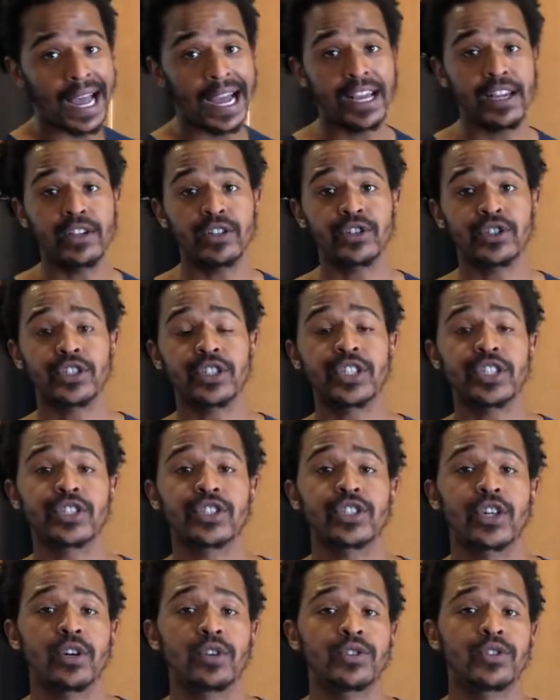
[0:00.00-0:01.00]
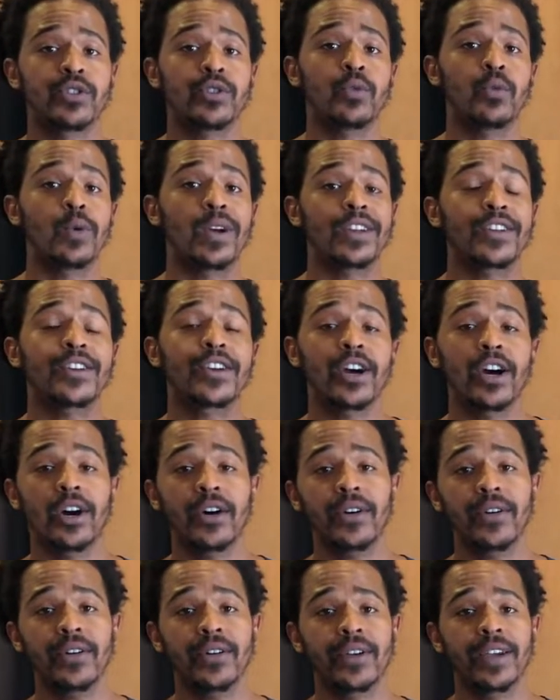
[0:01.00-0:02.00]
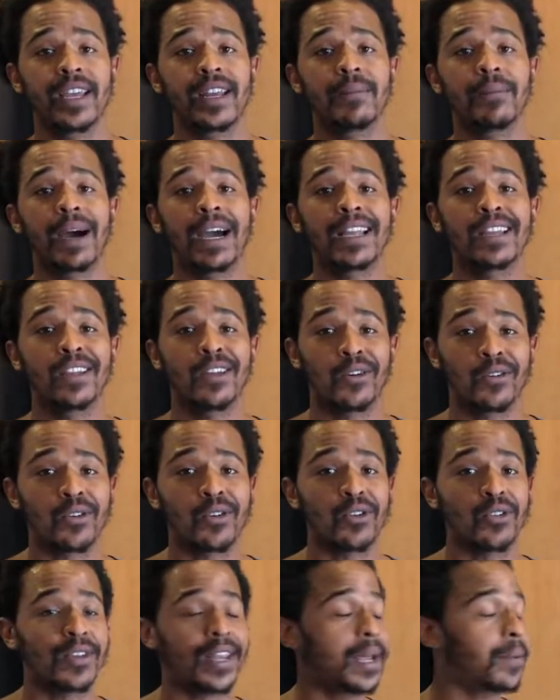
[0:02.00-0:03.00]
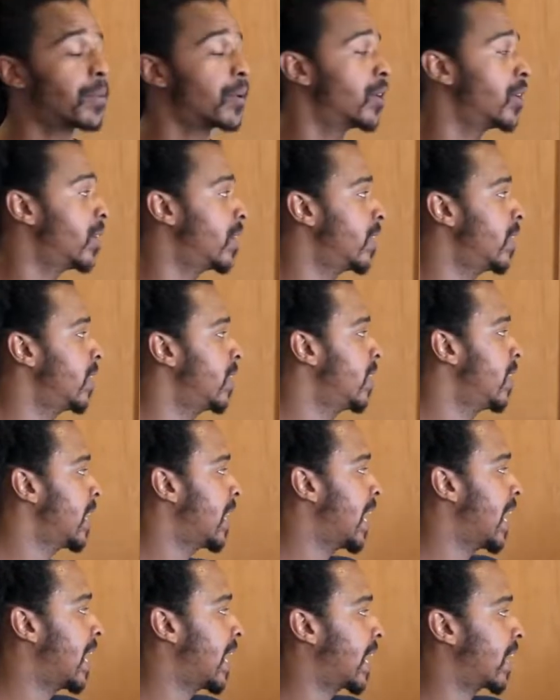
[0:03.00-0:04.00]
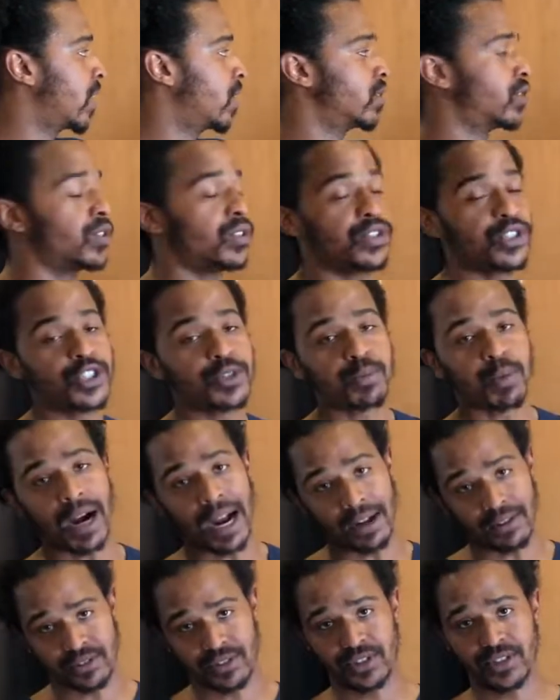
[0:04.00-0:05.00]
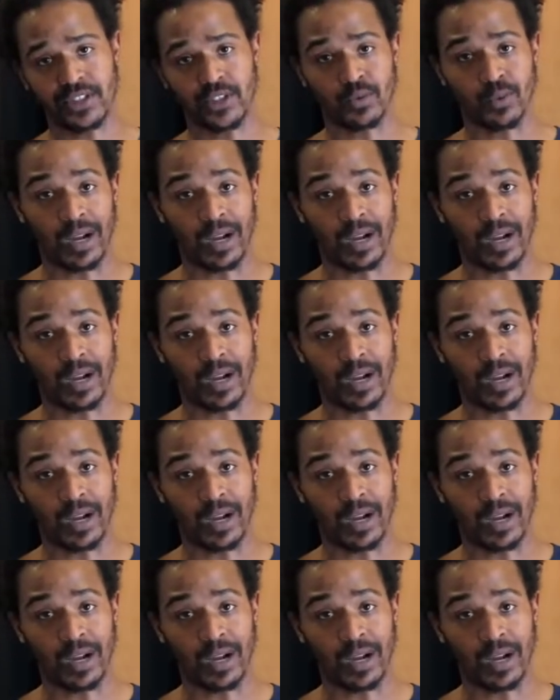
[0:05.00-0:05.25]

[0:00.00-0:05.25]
I usually just go to WinCo in my local neighborhood, and I go to Sprouts as